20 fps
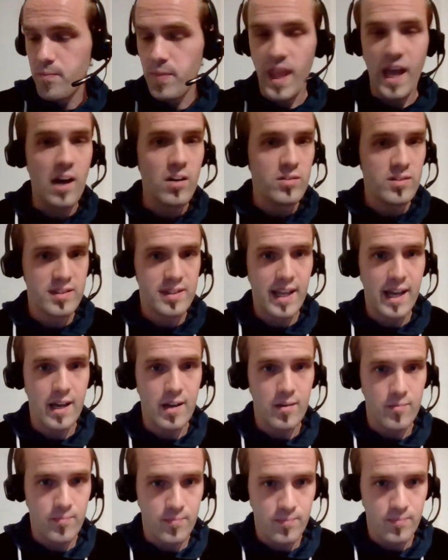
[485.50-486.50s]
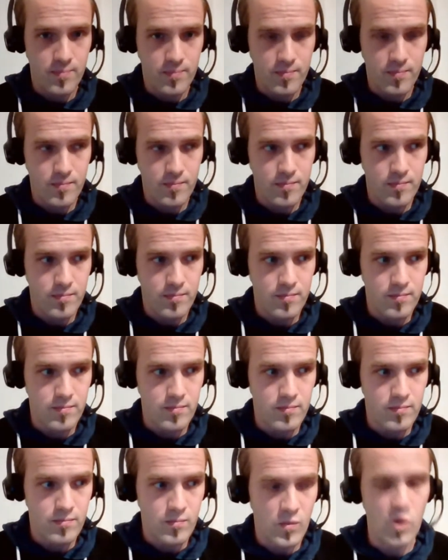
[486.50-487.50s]
How is that?
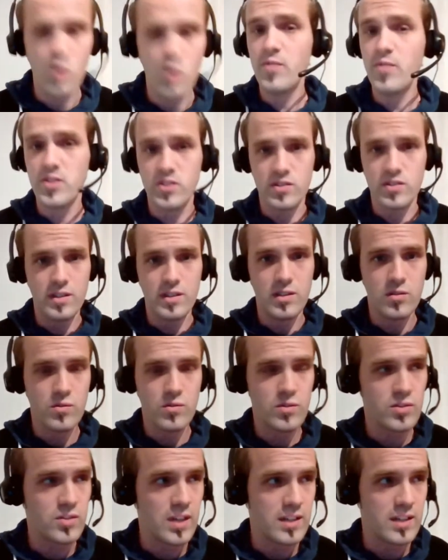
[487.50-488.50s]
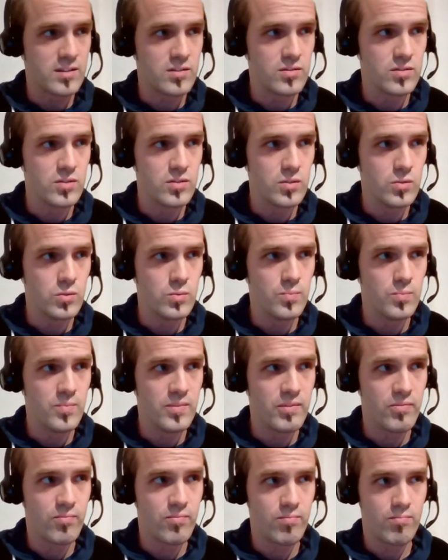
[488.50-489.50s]
Obviously, it also has to do
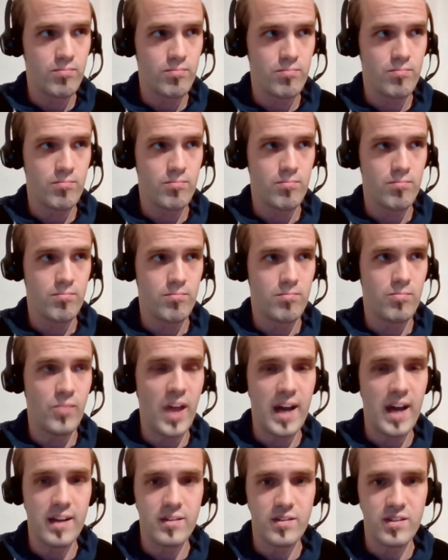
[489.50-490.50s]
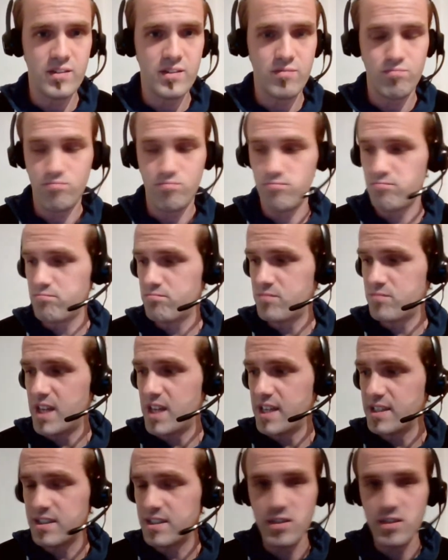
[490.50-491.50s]
that
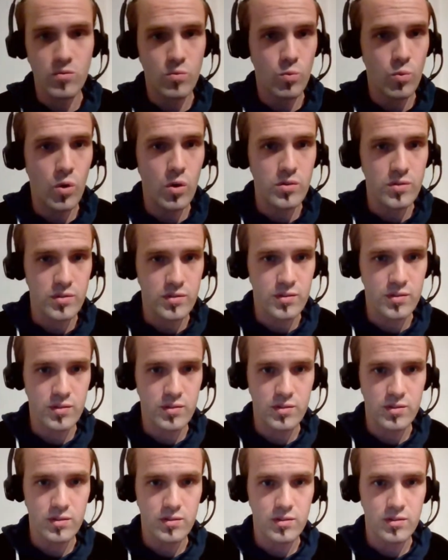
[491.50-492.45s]
they didn't want